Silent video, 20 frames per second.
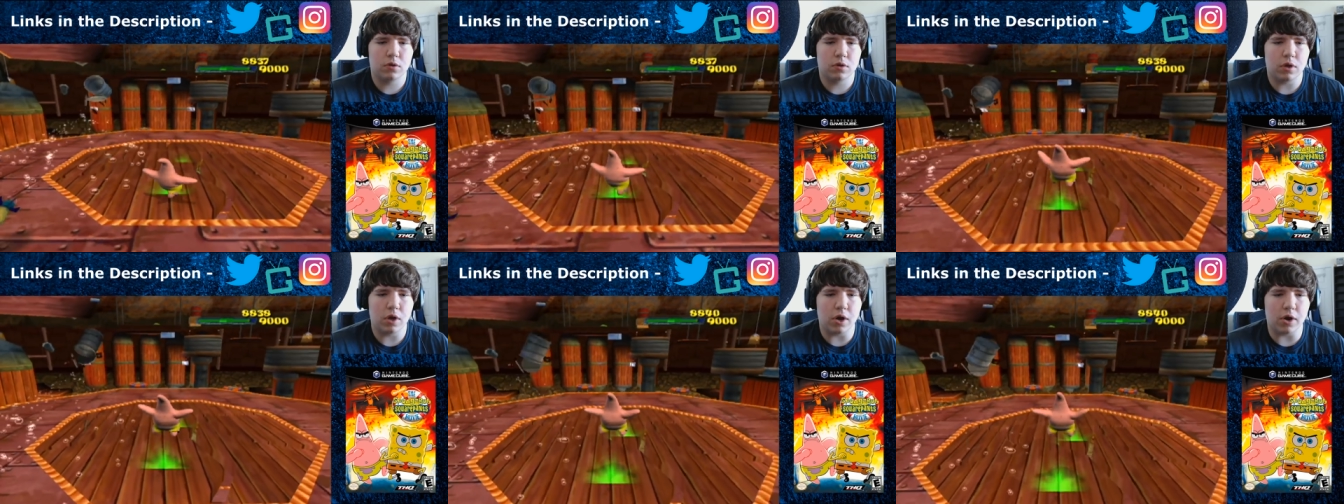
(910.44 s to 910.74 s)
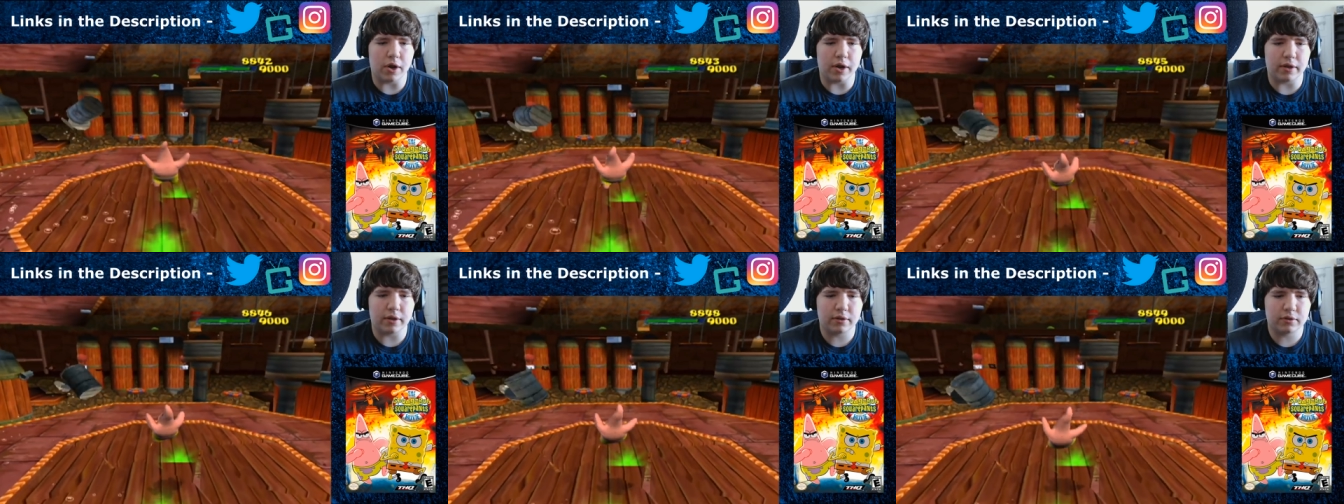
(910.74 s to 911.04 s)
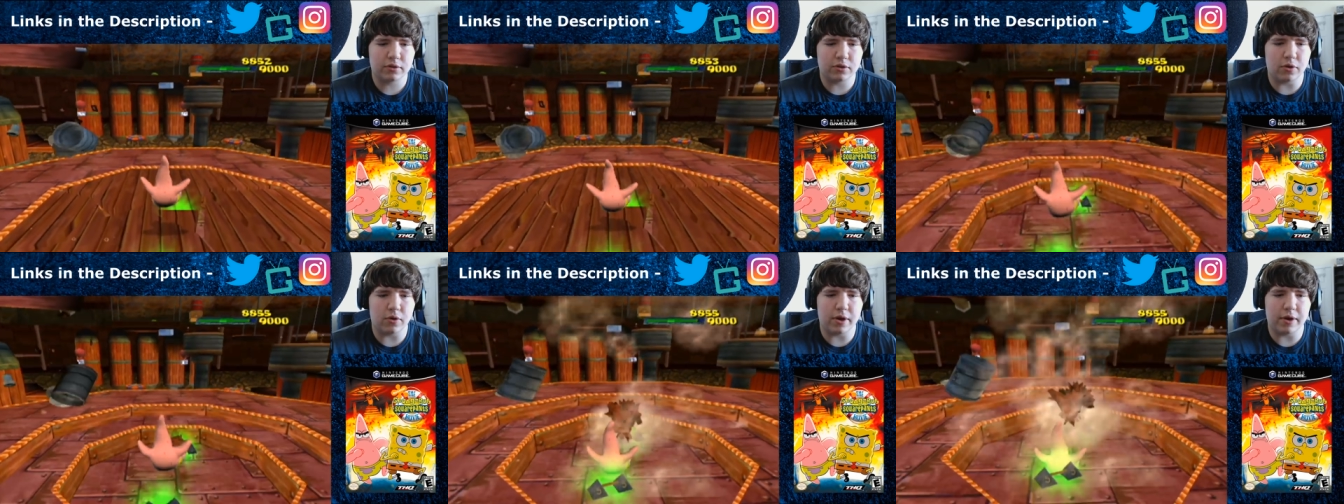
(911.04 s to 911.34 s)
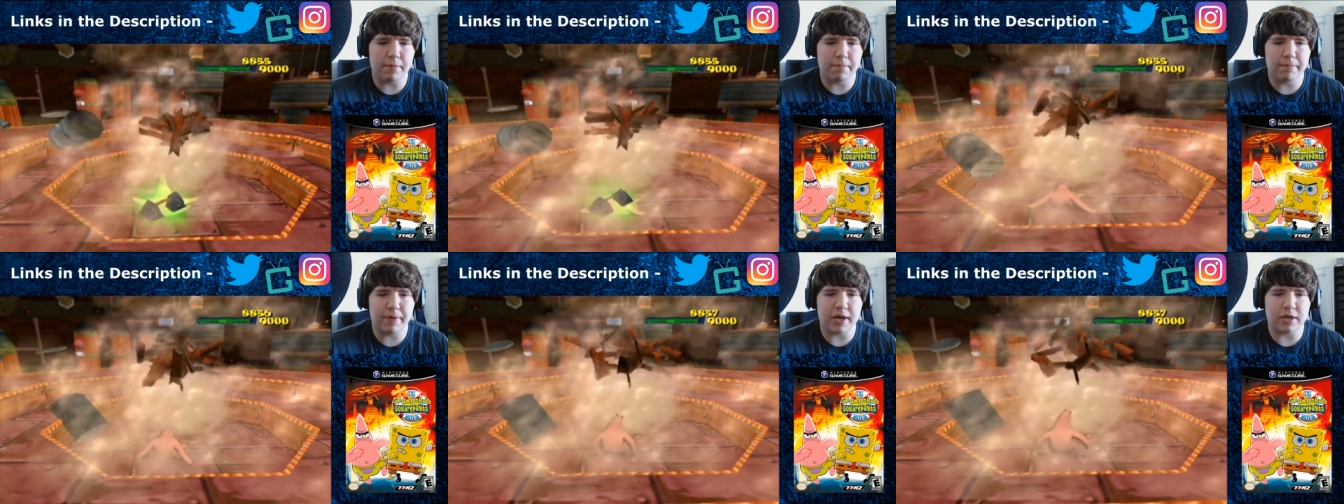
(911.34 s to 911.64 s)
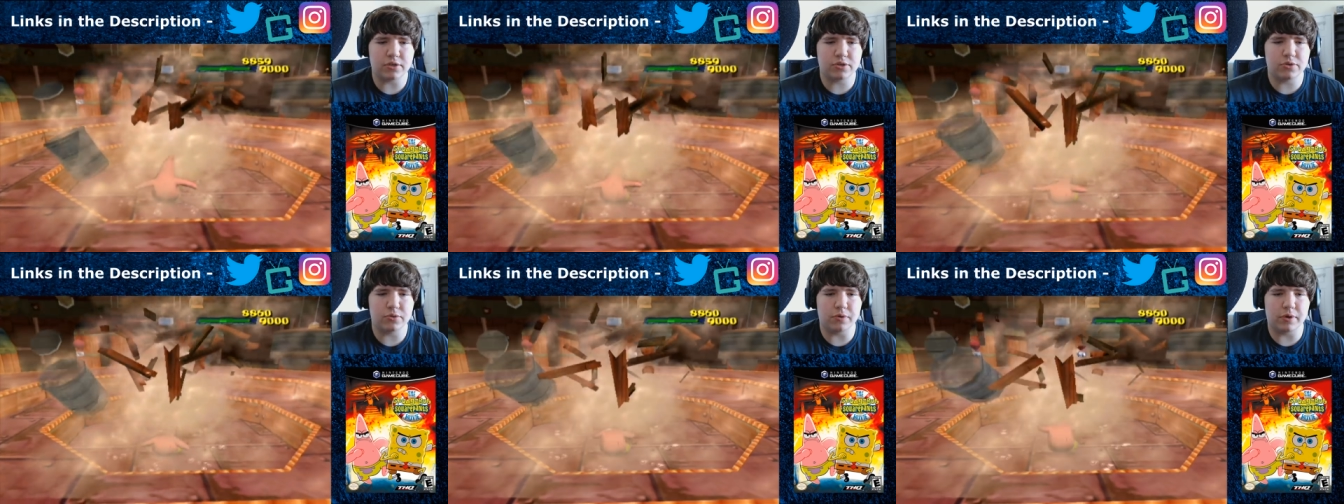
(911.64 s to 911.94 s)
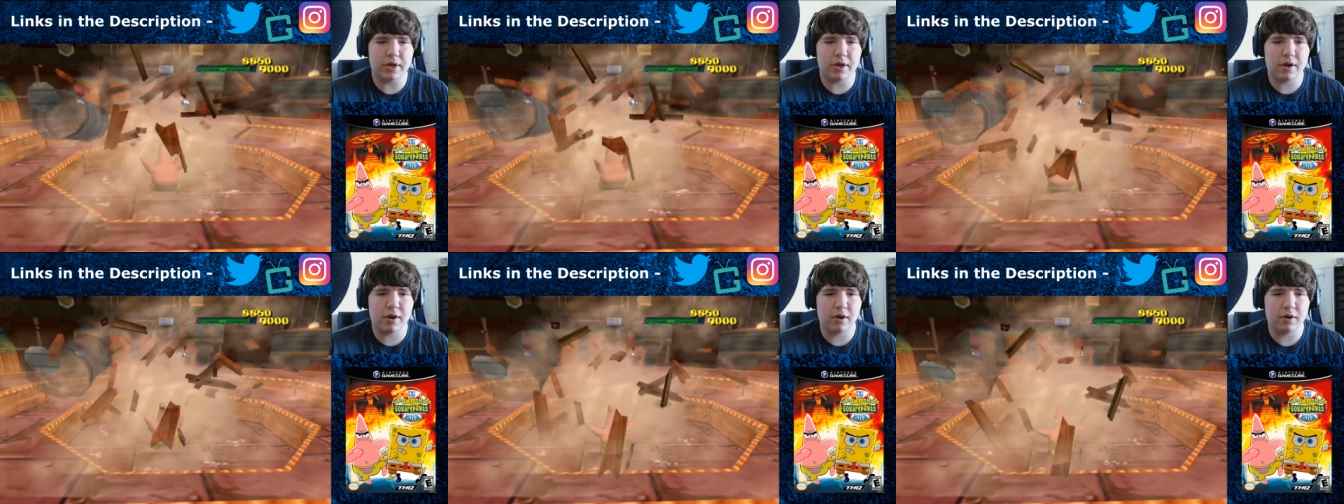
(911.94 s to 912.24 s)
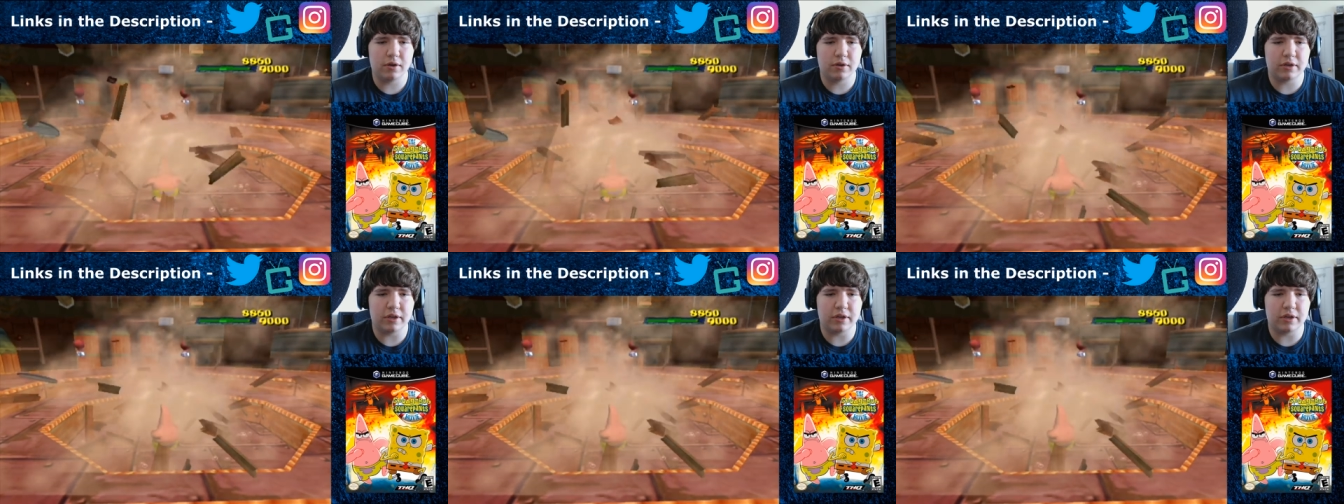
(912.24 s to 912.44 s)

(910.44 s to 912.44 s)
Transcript: Alright, go ahead and bash through here.